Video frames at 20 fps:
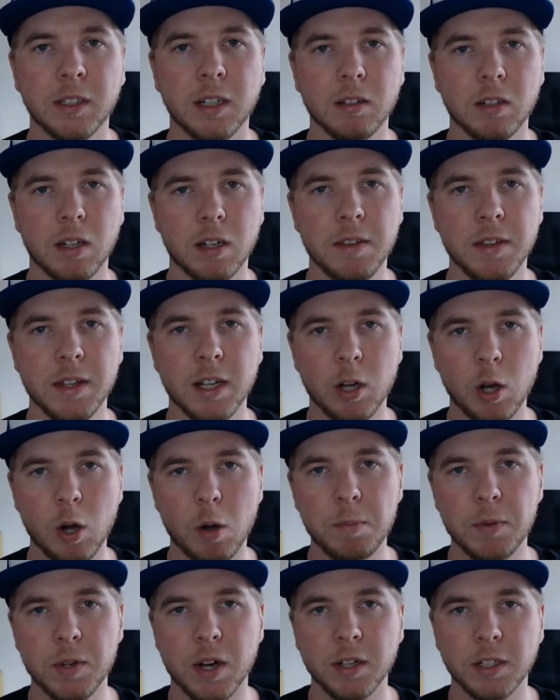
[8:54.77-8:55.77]
a lot of the
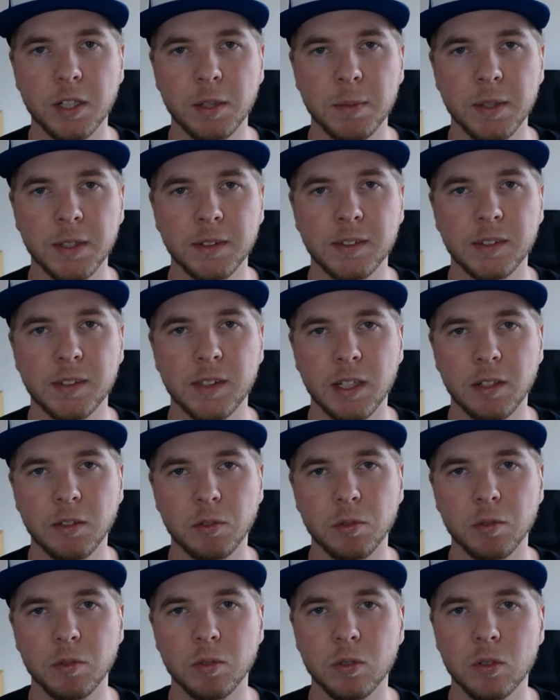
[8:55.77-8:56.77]
help documents in
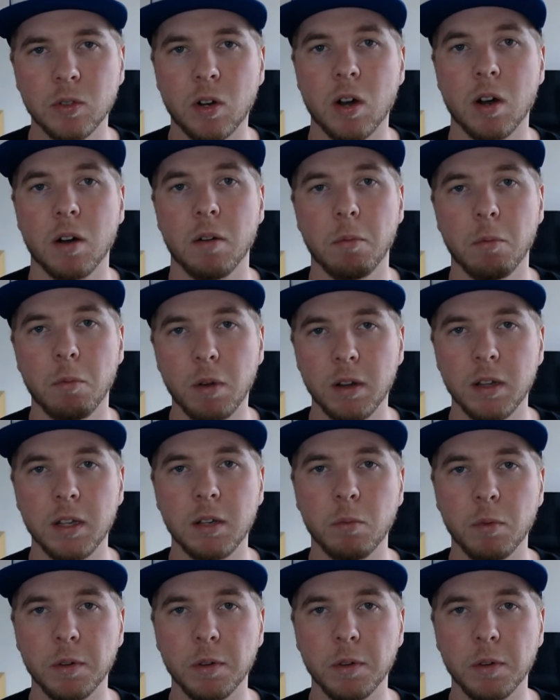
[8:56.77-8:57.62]
Google are really,